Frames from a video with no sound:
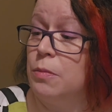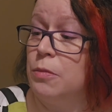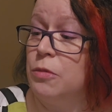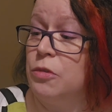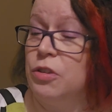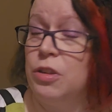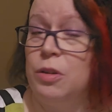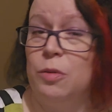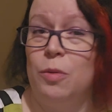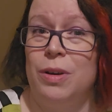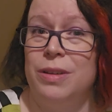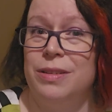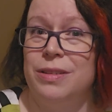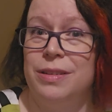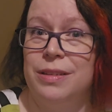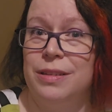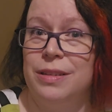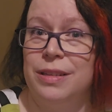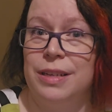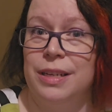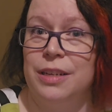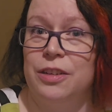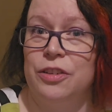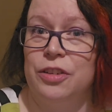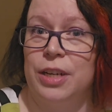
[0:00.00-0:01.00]
she wasn't
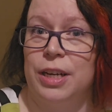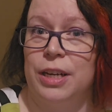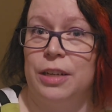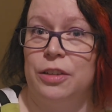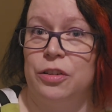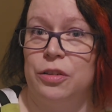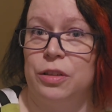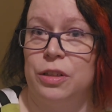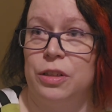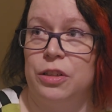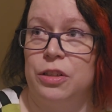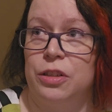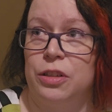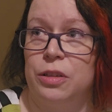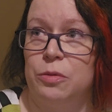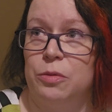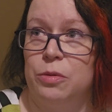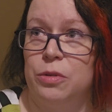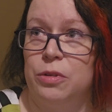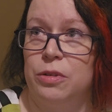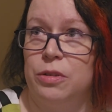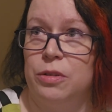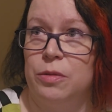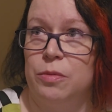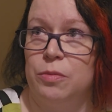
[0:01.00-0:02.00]
skittish actually. She
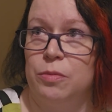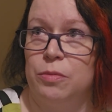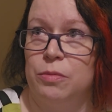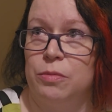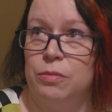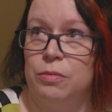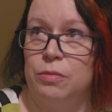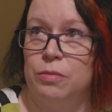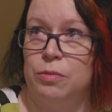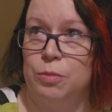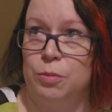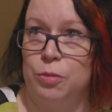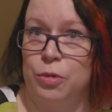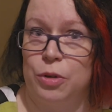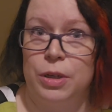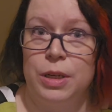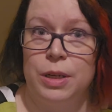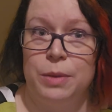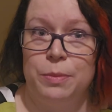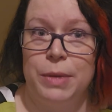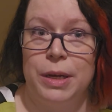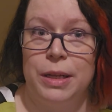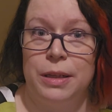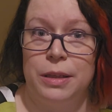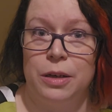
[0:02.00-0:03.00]
was
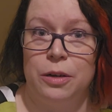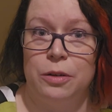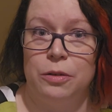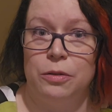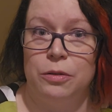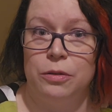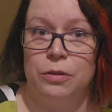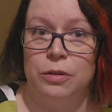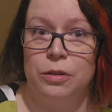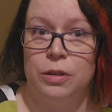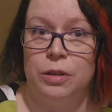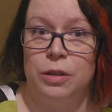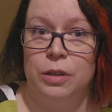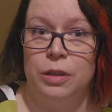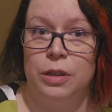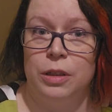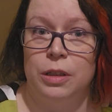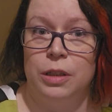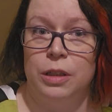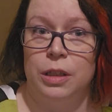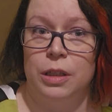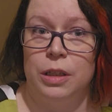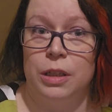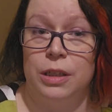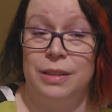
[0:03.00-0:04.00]
pretty mellow.
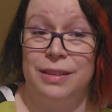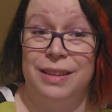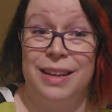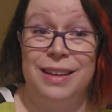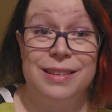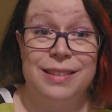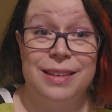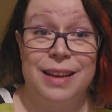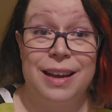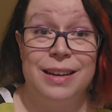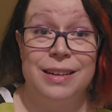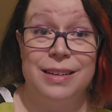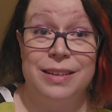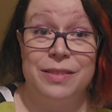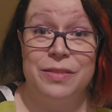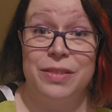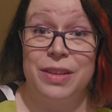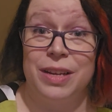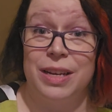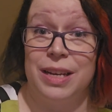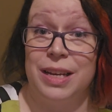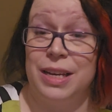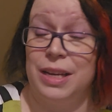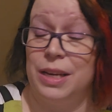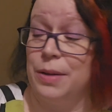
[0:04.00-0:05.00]
Less active
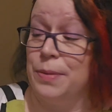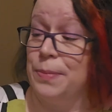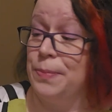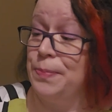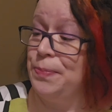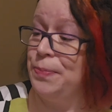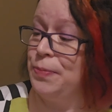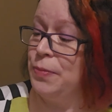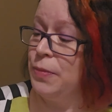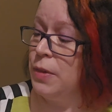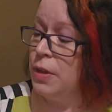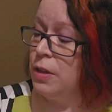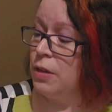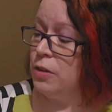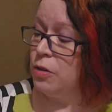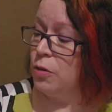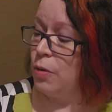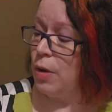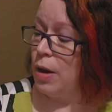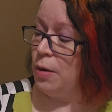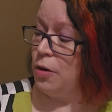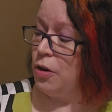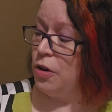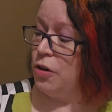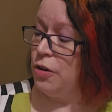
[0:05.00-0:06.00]
than him,
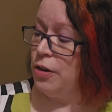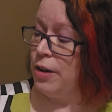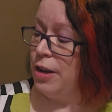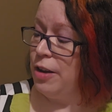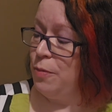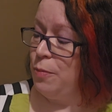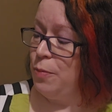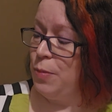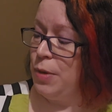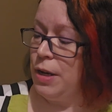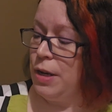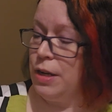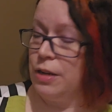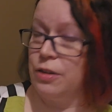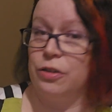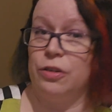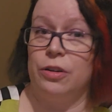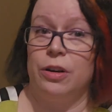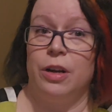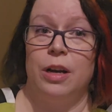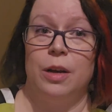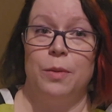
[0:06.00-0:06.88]
so I could have picked her